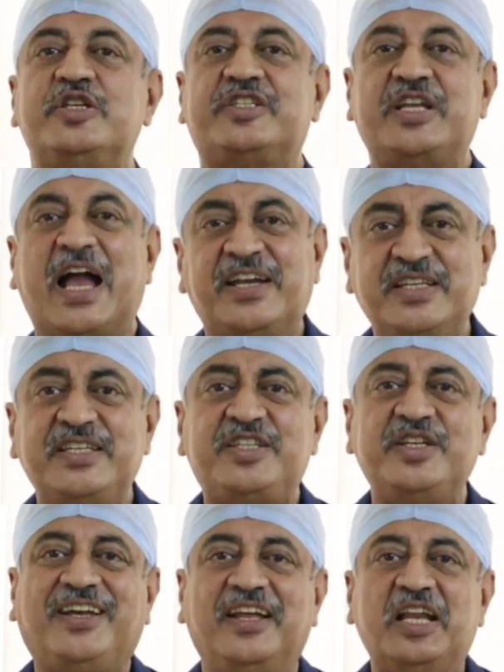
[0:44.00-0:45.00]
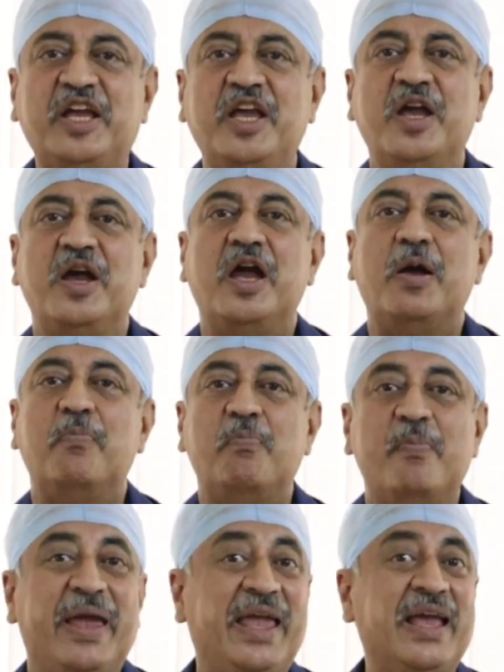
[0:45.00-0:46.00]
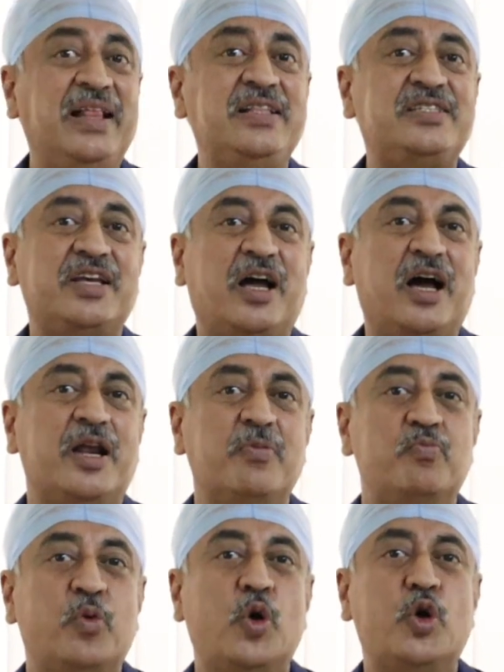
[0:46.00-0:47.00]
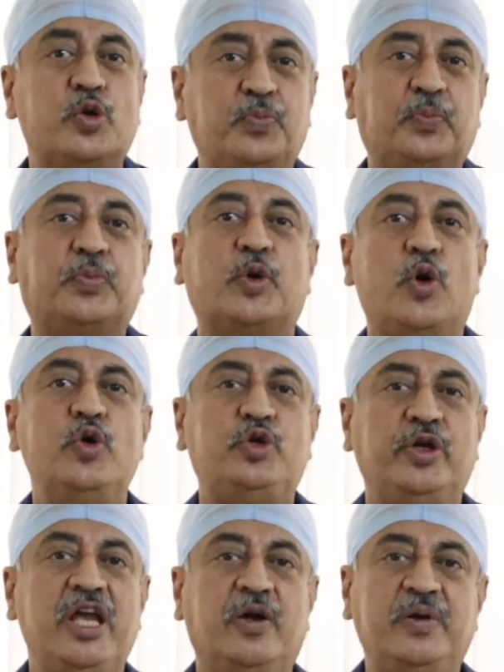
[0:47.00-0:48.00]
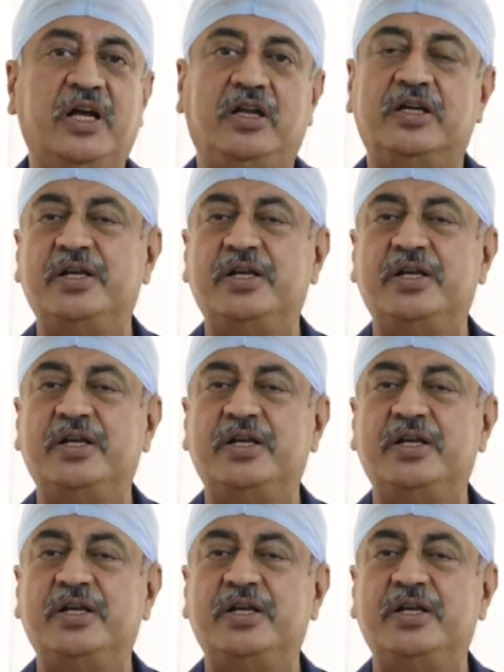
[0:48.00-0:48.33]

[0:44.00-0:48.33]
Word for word: Statistically, males are more prone to inguinal